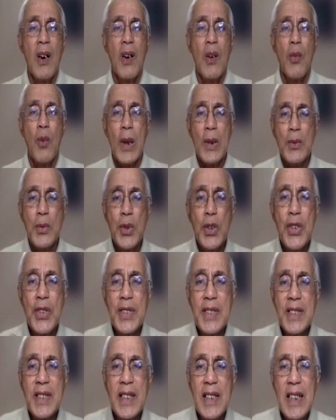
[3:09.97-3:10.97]
What would you
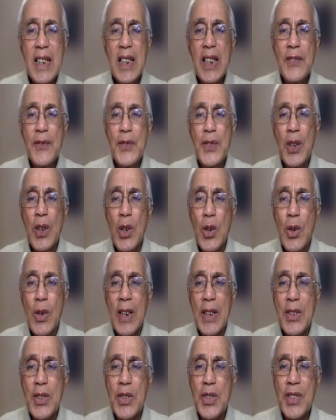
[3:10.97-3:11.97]
see if you look
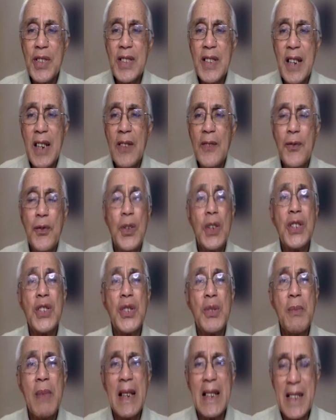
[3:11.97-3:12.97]
at yourself with
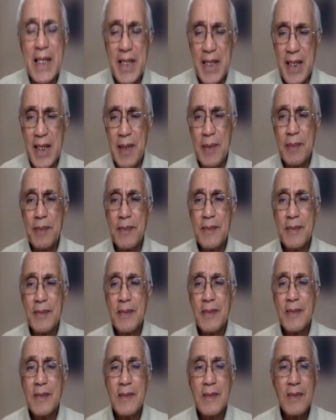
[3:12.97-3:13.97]
humility?
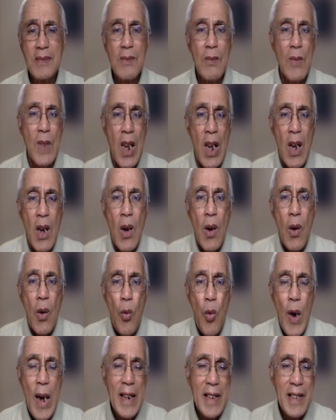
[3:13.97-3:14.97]

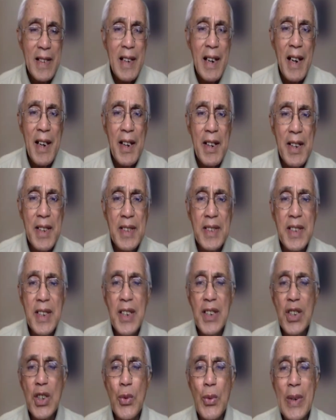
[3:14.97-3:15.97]
One glaring
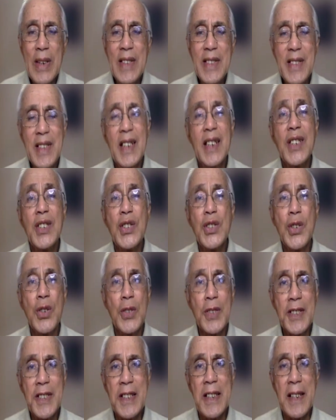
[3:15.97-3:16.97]
thing you will see is your
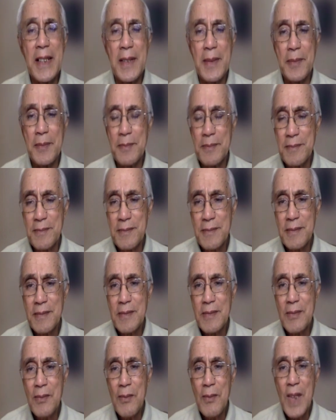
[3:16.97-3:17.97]
sin.
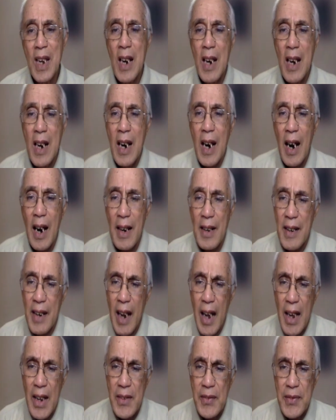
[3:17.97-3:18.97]
Our
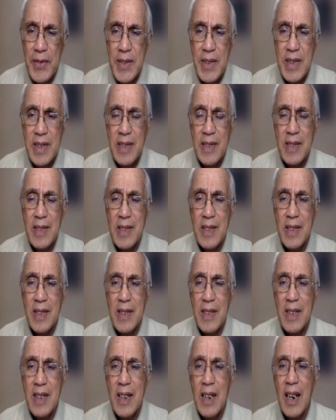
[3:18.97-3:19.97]
lives
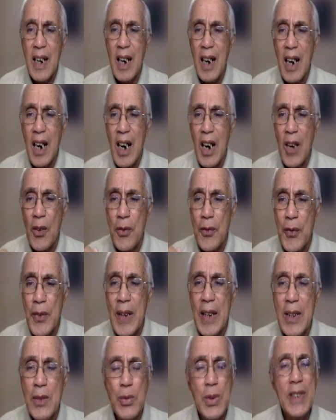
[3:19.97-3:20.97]
are
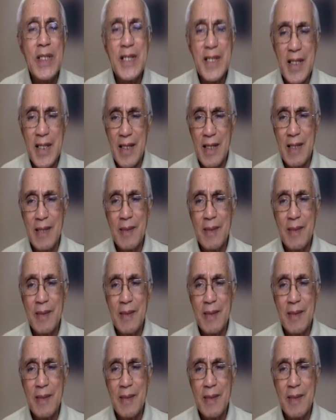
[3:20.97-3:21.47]
filled with sin.